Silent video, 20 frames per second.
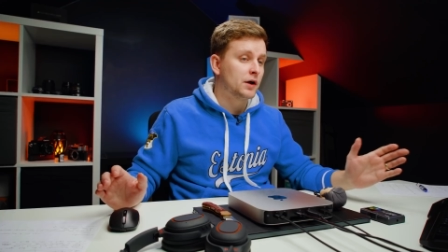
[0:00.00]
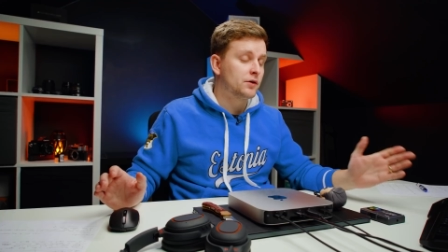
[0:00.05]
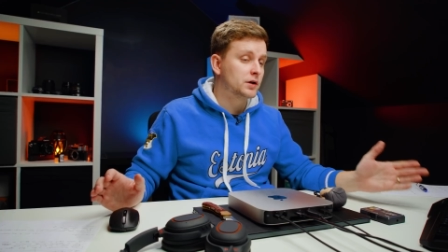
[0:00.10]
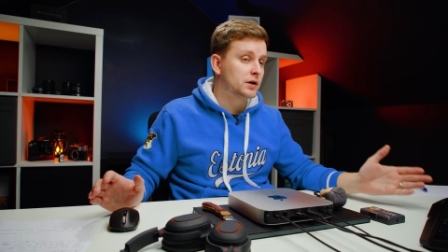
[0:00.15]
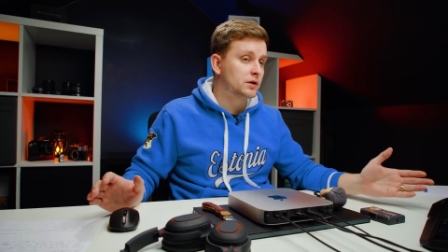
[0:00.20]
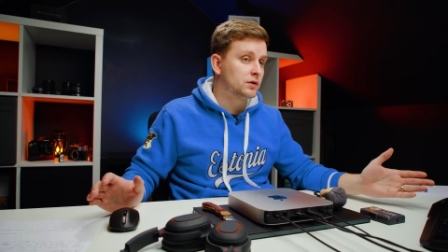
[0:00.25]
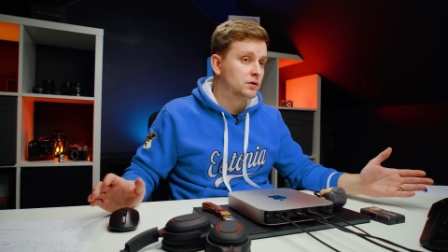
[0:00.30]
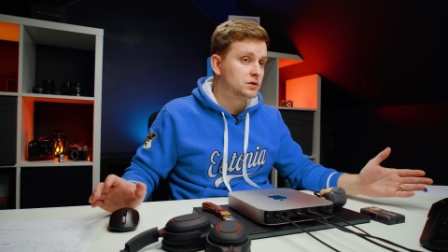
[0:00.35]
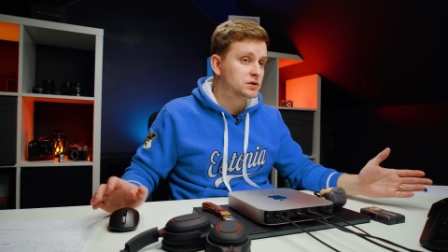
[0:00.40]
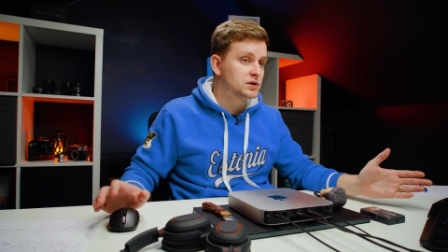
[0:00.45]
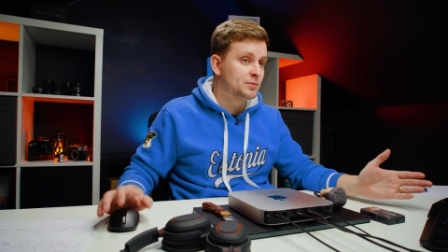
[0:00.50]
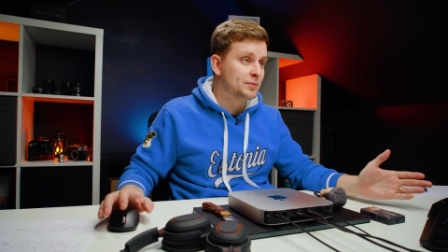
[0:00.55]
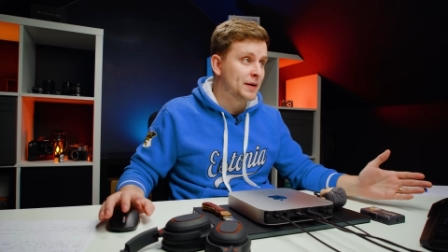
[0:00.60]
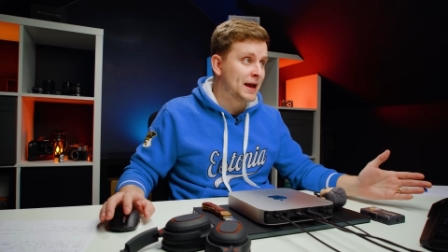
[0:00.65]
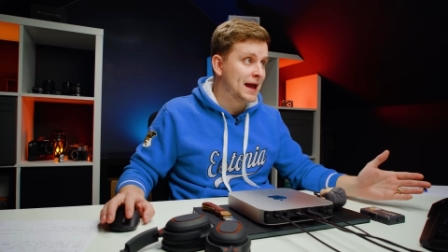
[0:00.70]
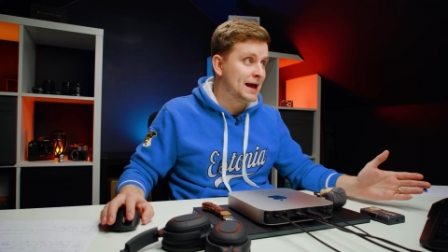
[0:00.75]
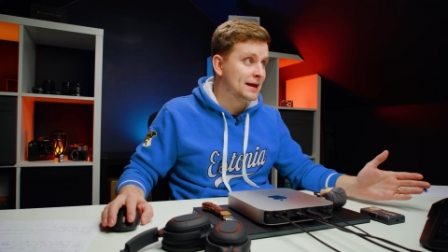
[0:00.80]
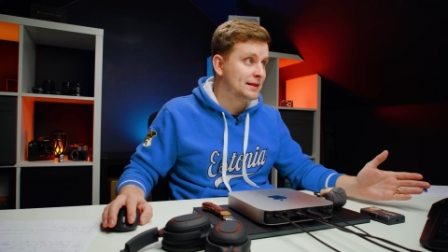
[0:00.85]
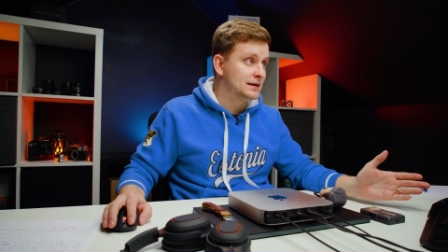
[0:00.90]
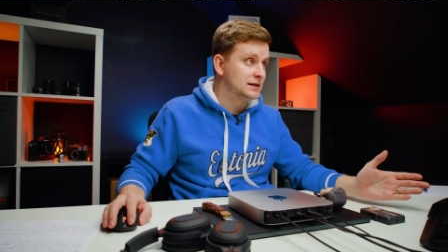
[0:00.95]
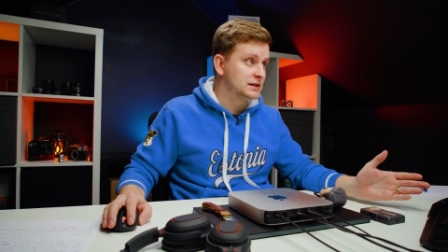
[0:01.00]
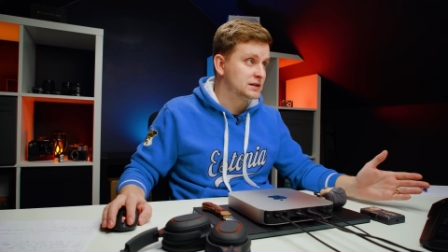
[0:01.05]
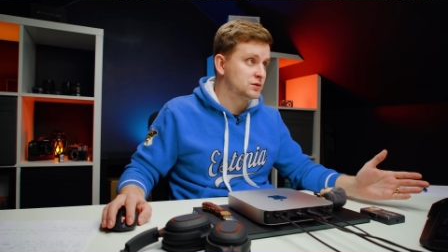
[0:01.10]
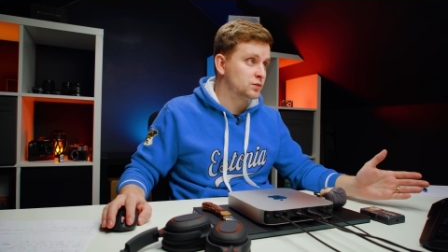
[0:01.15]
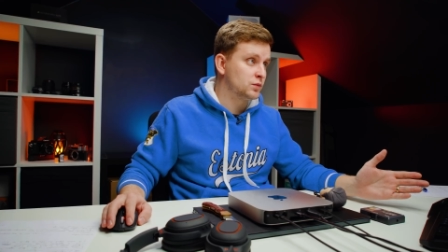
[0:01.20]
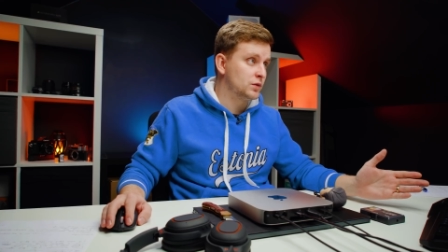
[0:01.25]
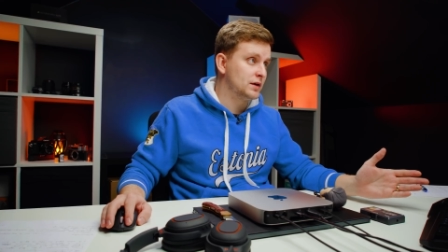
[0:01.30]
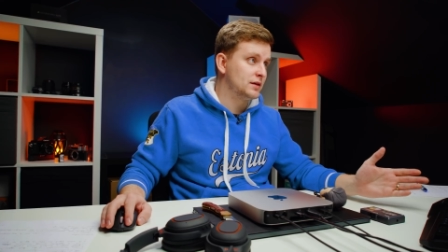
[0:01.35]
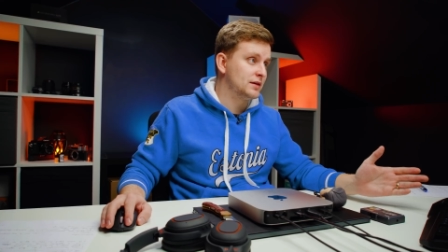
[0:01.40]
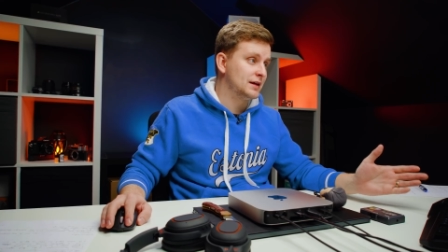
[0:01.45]
Now you can also pair this
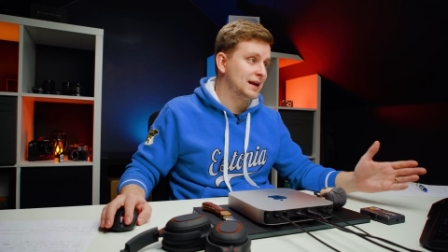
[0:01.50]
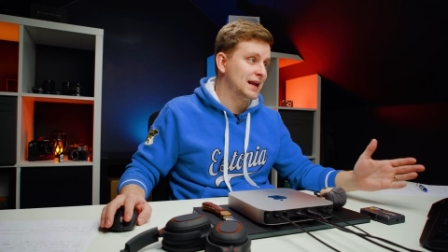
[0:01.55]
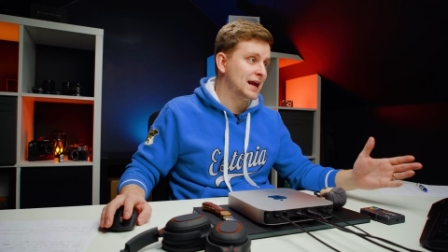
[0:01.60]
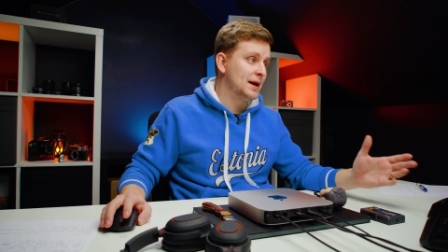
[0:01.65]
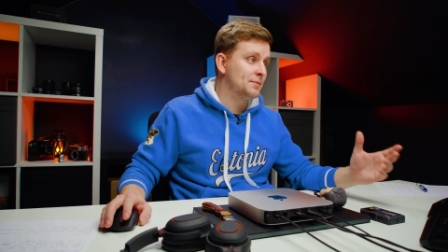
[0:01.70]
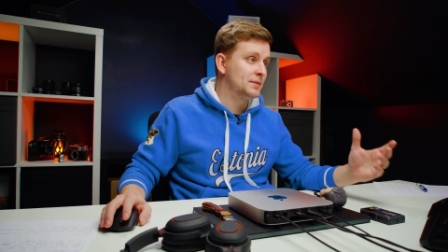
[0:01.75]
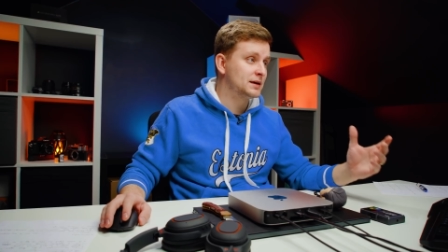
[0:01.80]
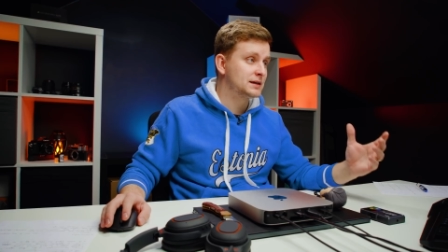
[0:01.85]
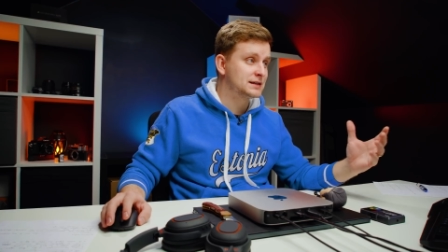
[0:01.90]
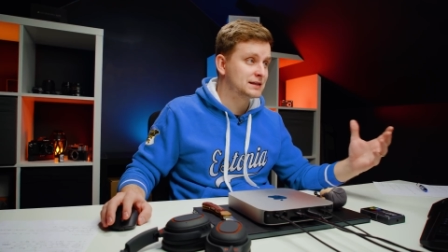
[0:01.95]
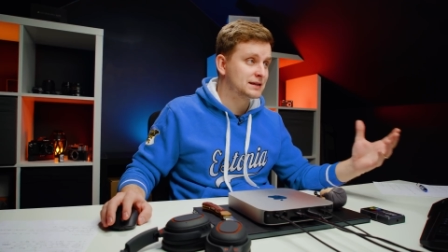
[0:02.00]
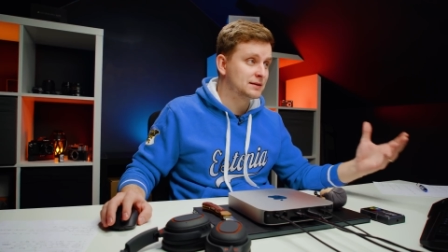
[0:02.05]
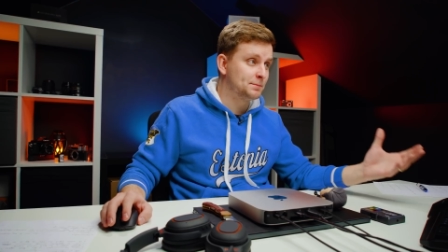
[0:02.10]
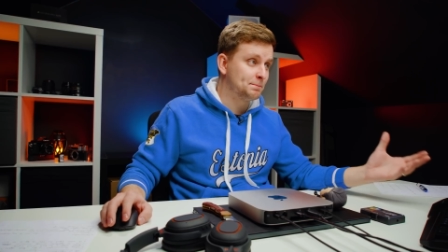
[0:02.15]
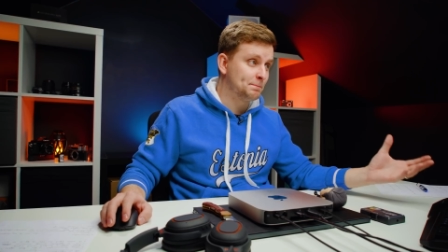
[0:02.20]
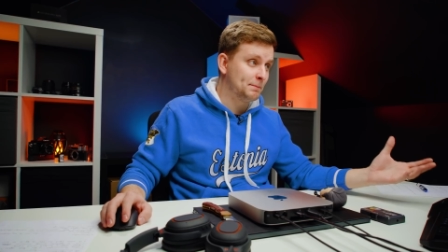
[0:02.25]
with an MX